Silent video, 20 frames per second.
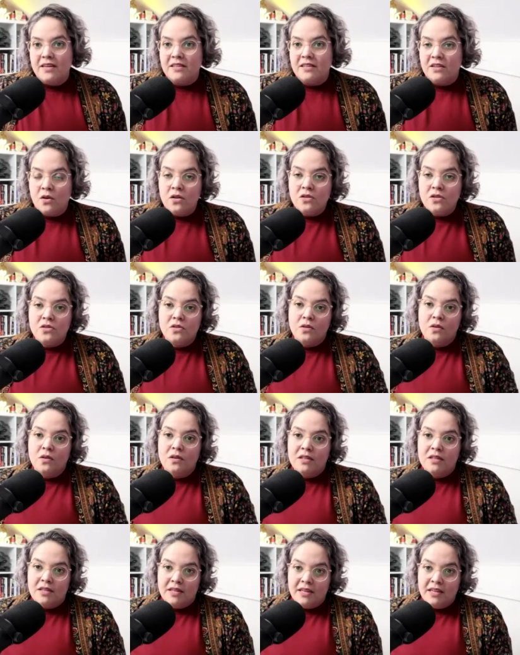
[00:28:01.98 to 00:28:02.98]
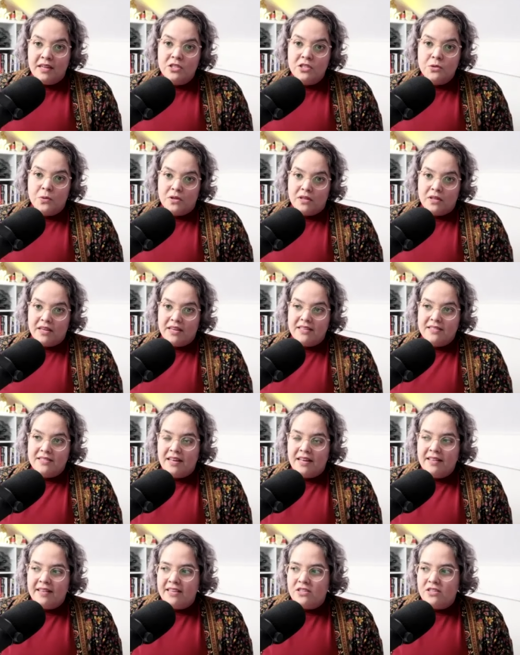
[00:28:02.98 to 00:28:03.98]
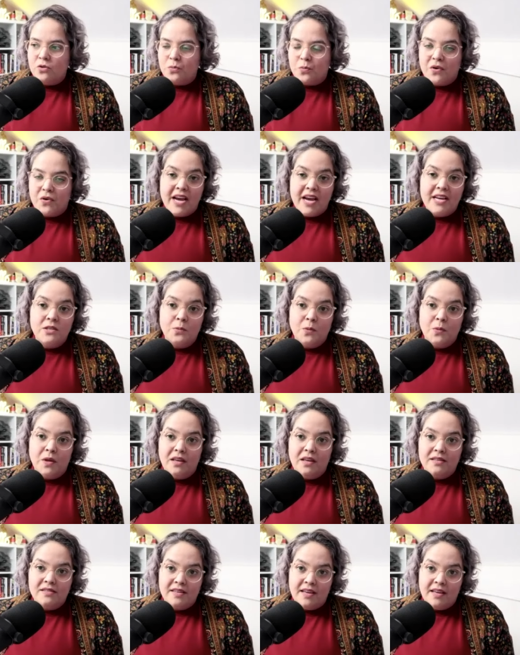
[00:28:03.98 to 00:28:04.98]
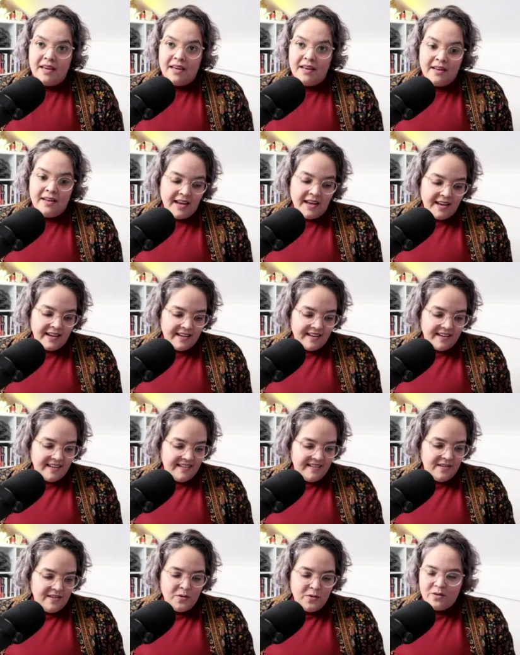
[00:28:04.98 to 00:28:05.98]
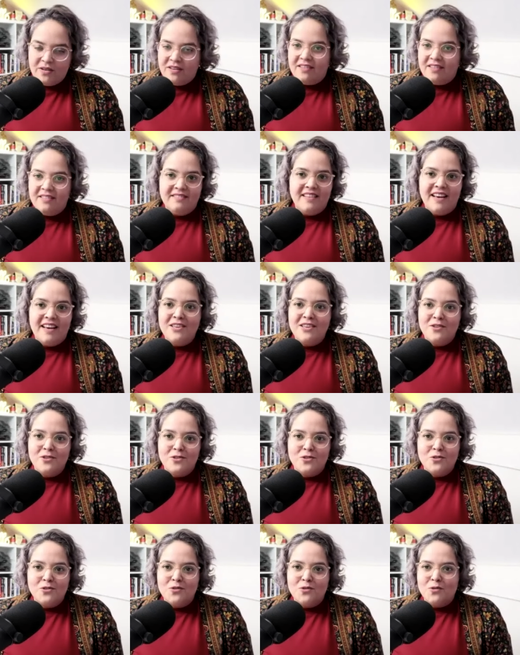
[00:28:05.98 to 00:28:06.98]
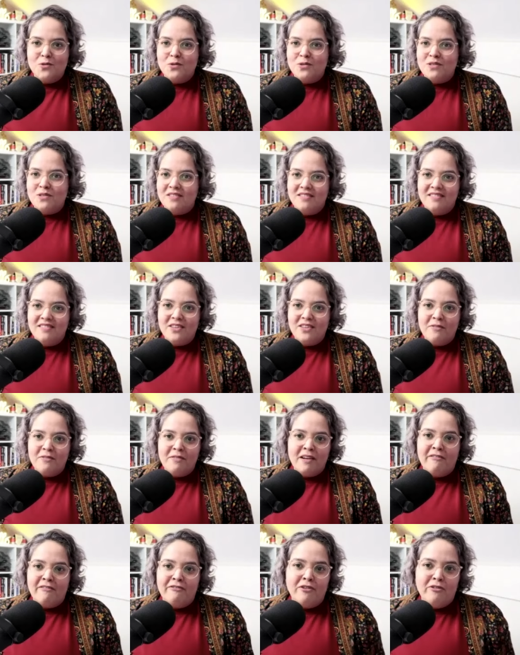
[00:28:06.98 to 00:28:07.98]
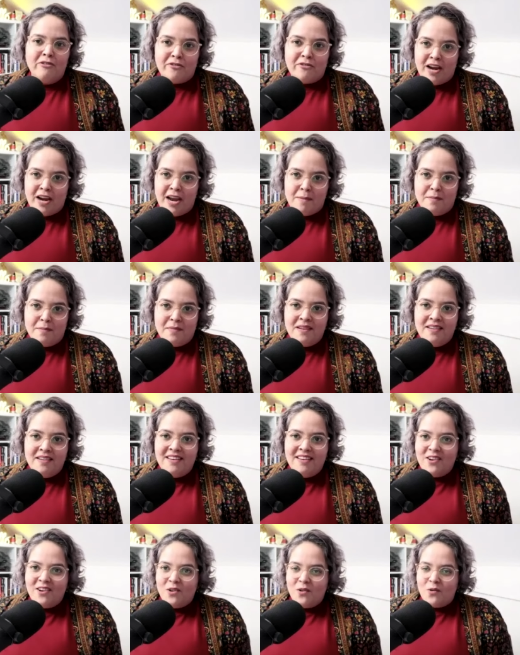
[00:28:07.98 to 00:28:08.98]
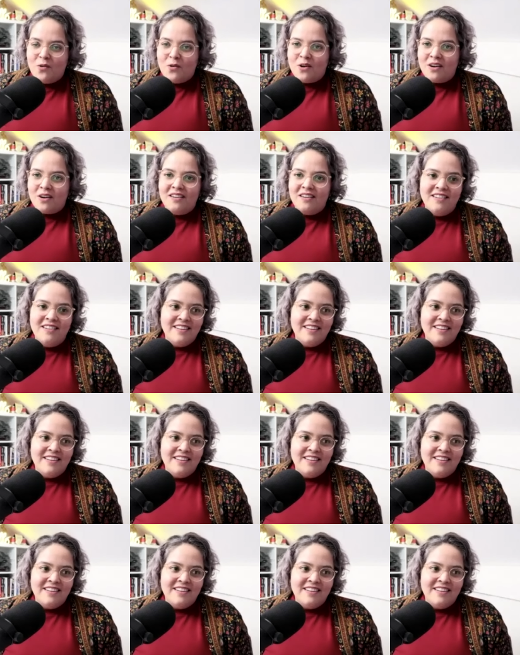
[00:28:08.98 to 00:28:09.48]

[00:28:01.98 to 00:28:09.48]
and also in the English podcast, and they surprised me saying like, look, I just use not even a full frame, or yeah.